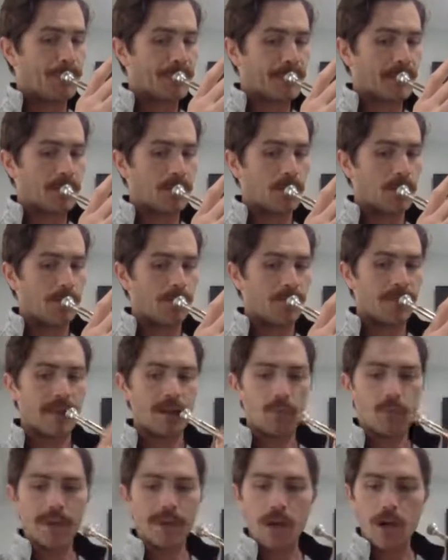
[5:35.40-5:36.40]
Cool.
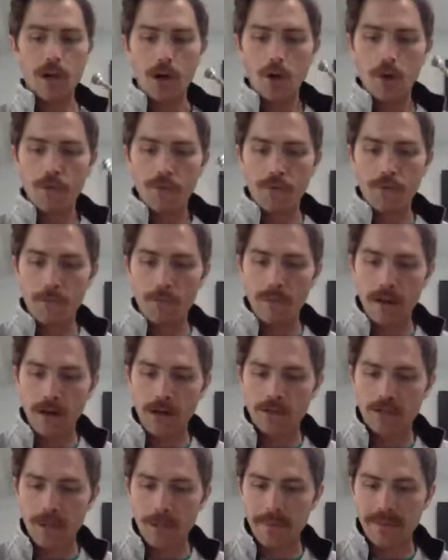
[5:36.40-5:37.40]
Then we go from there,
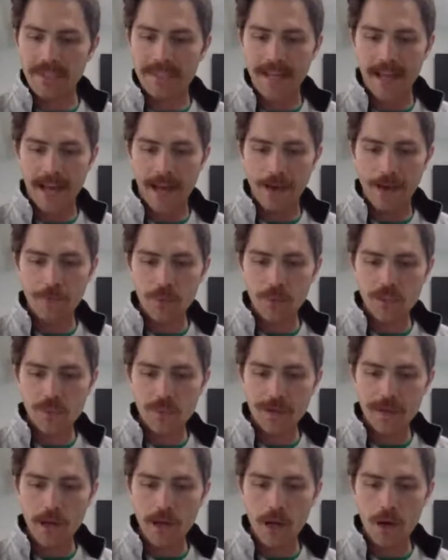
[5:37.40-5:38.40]
trumpets to F, which
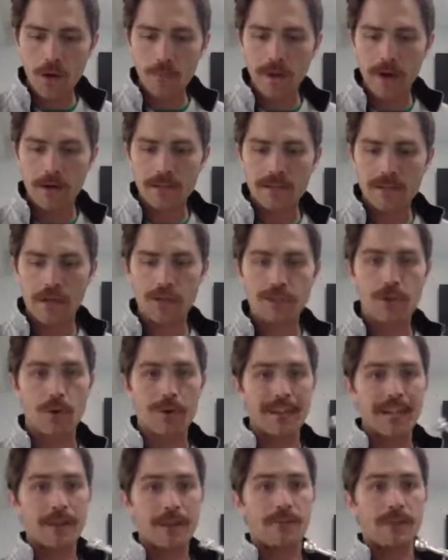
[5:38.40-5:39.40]
we know. Baritones,
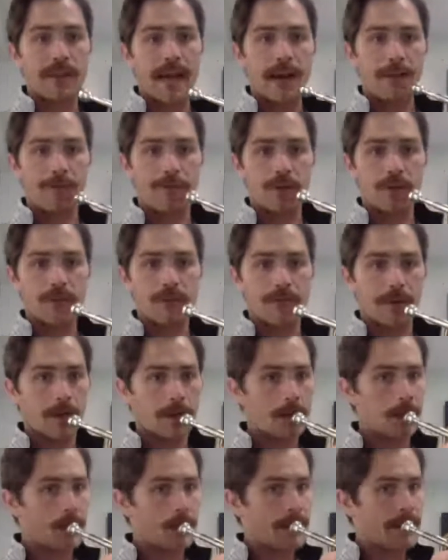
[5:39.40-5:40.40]
your E flat, first
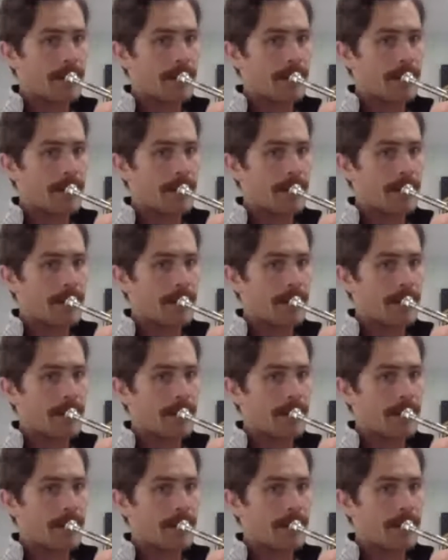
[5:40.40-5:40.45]
finger.